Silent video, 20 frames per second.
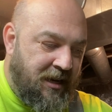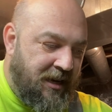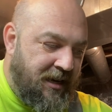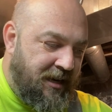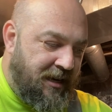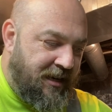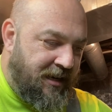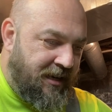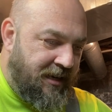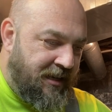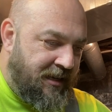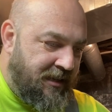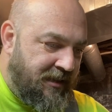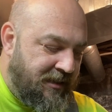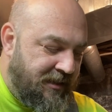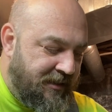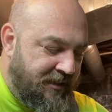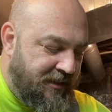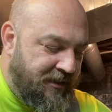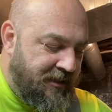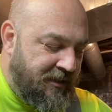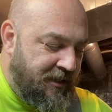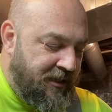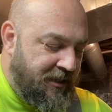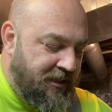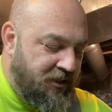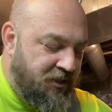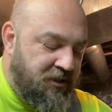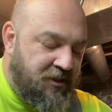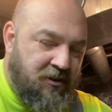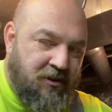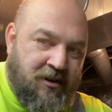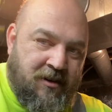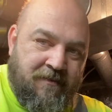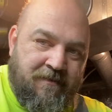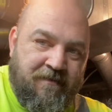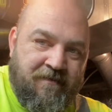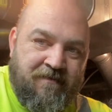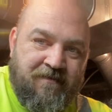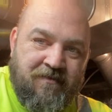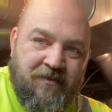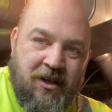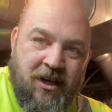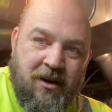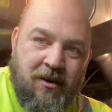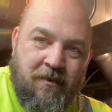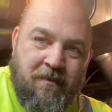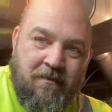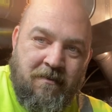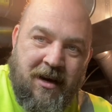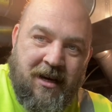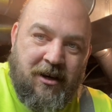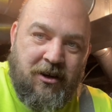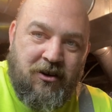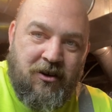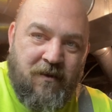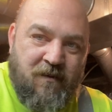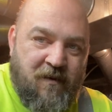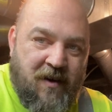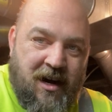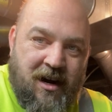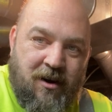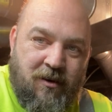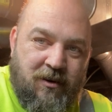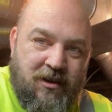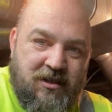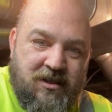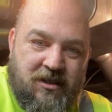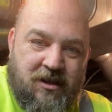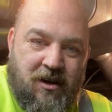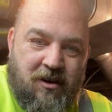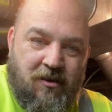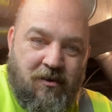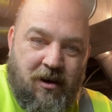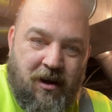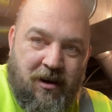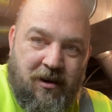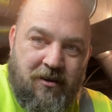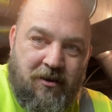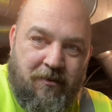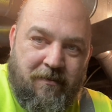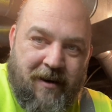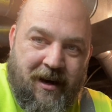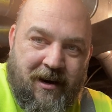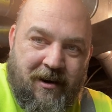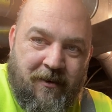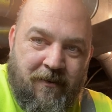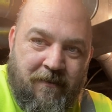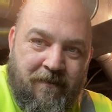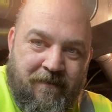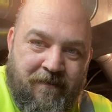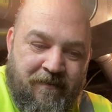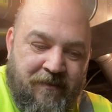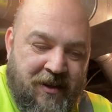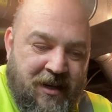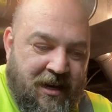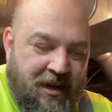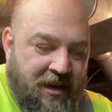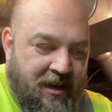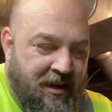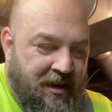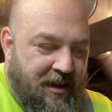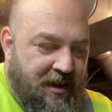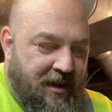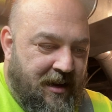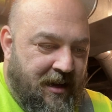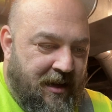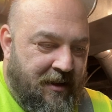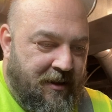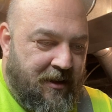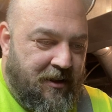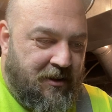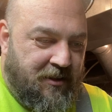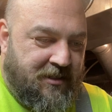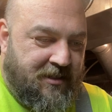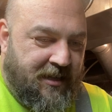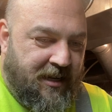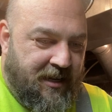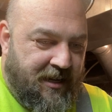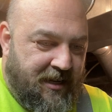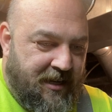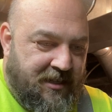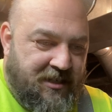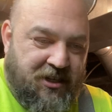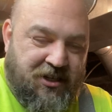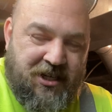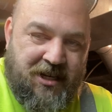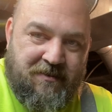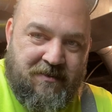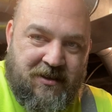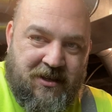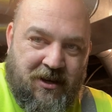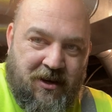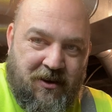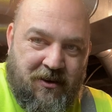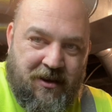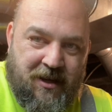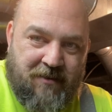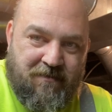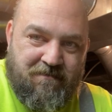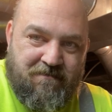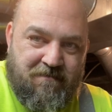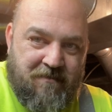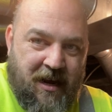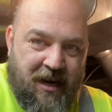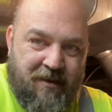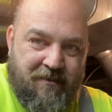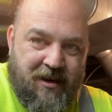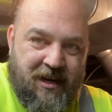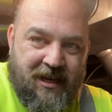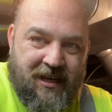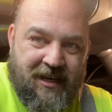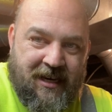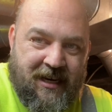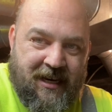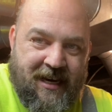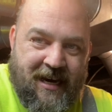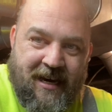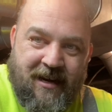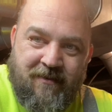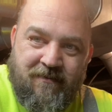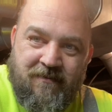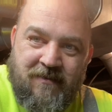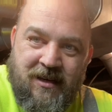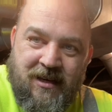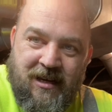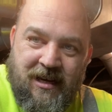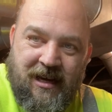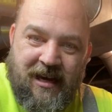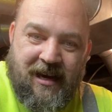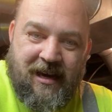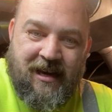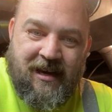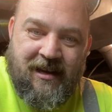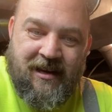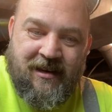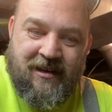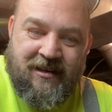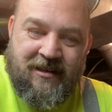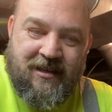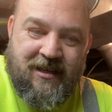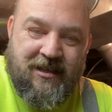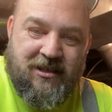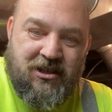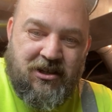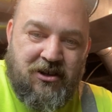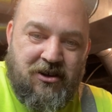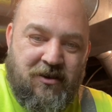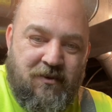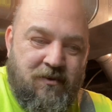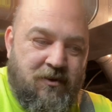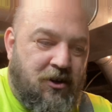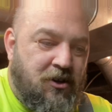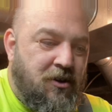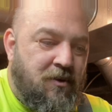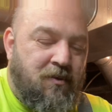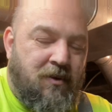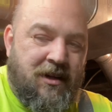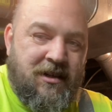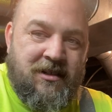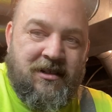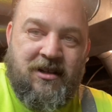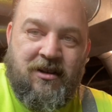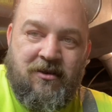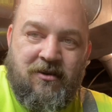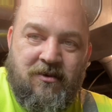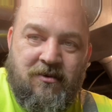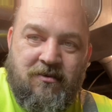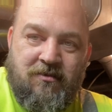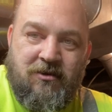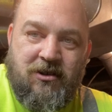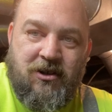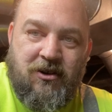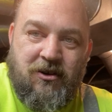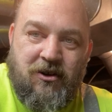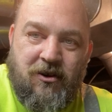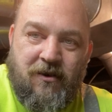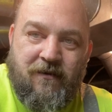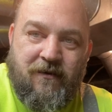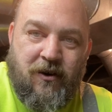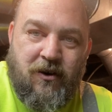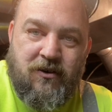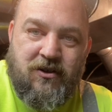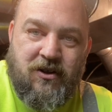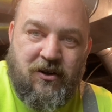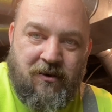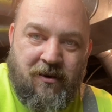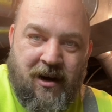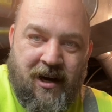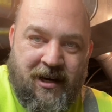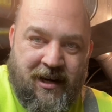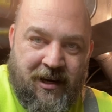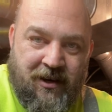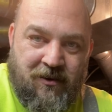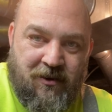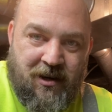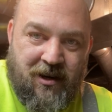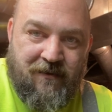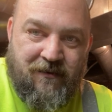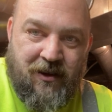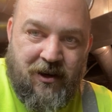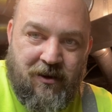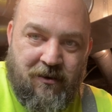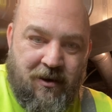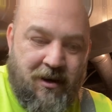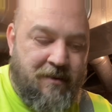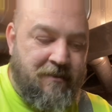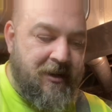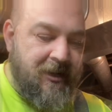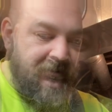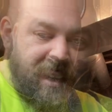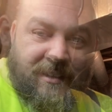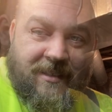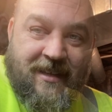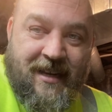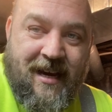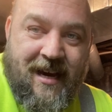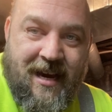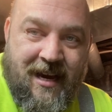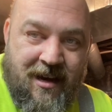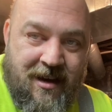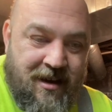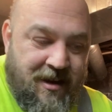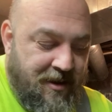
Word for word: Uh, just going to, you know, make a good firewood saw a little better. Uh, it's, a, it's a cheap saw that anybody can get and it's a good good one to do your first grinding on if you know what I mean. Now today